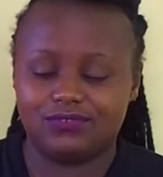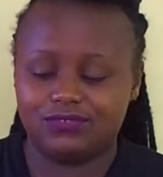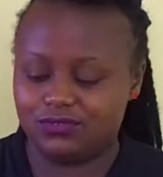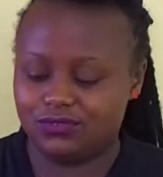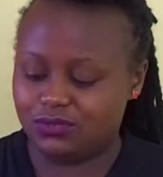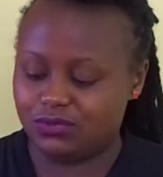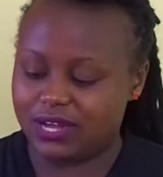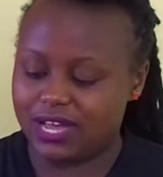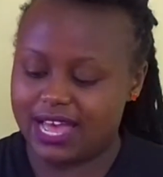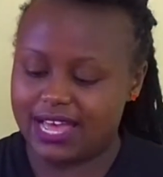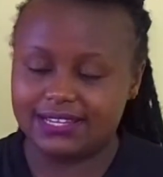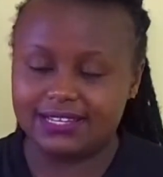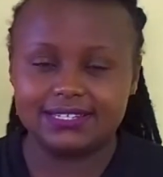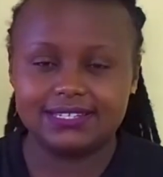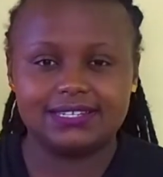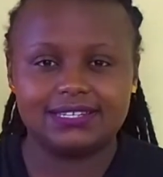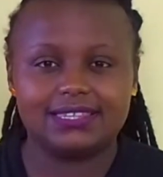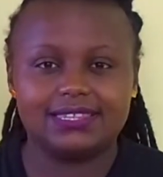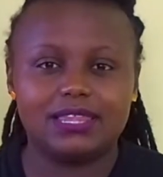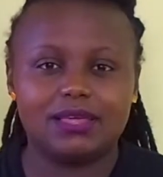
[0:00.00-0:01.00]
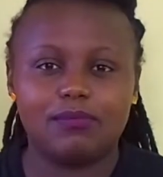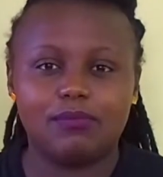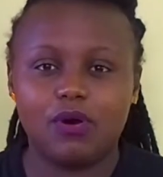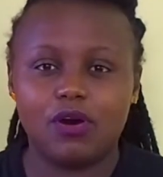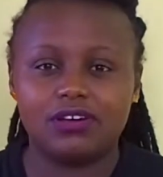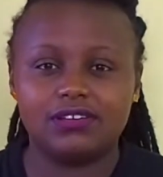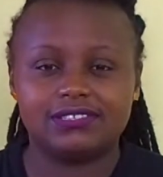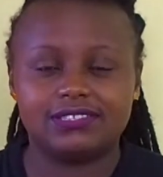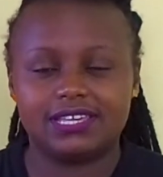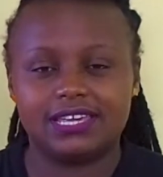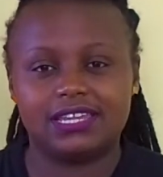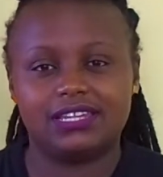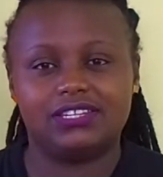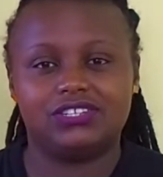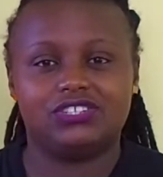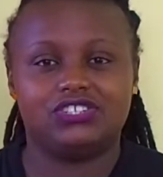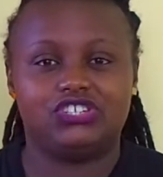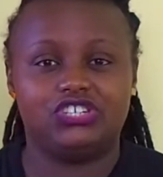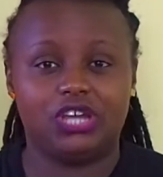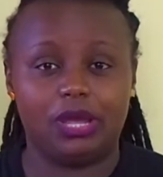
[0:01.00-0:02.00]
to cut the box in
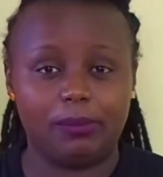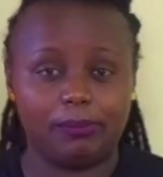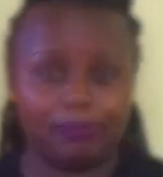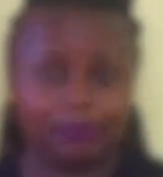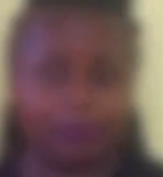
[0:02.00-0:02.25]
shape.